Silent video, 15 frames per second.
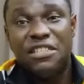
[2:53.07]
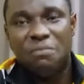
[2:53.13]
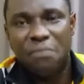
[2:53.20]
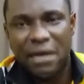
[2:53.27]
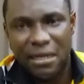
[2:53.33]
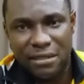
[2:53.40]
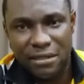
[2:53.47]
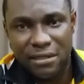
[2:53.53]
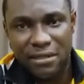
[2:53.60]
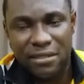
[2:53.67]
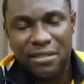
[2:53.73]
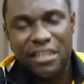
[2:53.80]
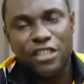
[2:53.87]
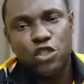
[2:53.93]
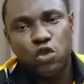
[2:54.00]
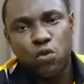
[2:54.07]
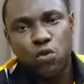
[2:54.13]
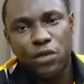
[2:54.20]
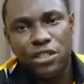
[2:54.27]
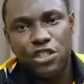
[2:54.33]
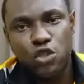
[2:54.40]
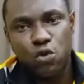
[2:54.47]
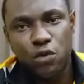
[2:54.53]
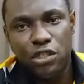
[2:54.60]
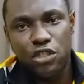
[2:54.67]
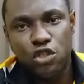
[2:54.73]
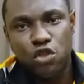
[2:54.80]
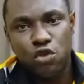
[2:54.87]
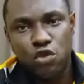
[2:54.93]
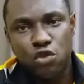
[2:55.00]
demands in
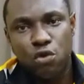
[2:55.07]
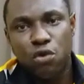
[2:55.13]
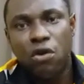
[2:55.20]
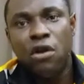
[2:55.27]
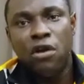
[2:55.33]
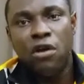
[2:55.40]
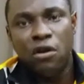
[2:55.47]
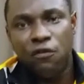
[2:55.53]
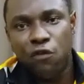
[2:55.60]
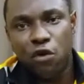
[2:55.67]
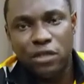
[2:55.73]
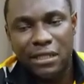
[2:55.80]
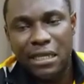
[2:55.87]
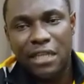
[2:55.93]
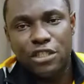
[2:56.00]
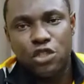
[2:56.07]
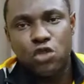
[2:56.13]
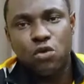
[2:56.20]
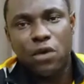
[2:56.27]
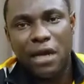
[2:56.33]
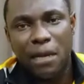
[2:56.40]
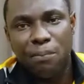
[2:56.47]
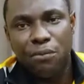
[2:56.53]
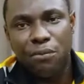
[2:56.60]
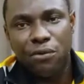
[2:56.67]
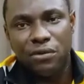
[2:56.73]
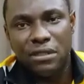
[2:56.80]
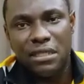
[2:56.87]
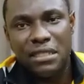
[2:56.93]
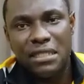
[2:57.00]
2022. So for that to
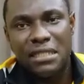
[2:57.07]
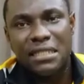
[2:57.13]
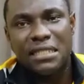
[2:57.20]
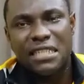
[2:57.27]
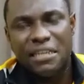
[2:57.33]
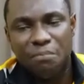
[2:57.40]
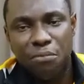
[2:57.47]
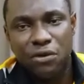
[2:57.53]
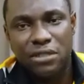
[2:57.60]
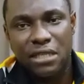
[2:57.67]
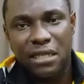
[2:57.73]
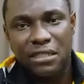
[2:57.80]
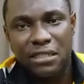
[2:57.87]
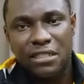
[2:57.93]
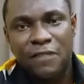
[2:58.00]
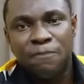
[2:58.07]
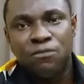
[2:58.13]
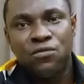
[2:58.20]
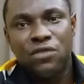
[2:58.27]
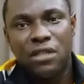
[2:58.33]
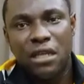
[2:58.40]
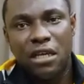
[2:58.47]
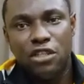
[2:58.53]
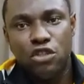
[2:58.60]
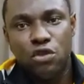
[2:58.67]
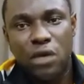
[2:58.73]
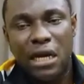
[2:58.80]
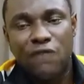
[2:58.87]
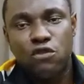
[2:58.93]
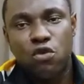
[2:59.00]
happen, it is important that
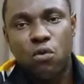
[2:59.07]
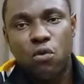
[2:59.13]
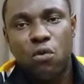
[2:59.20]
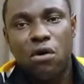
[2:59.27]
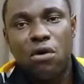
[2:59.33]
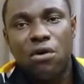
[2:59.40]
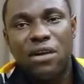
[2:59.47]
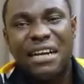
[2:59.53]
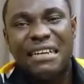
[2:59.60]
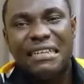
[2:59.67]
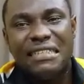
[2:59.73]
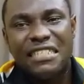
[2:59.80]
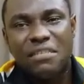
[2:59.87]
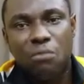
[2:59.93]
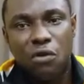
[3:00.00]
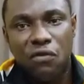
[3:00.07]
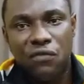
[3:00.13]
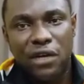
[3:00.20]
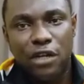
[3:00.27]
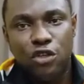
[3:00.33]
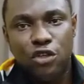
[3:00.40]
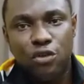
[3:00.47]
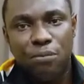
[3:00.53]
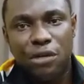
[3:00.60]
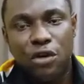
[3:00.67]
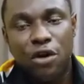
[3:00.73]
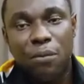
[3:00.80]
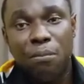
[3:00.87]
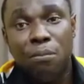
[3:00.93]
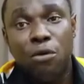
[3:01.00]
you have to work on creating more value,
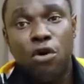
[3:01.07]
become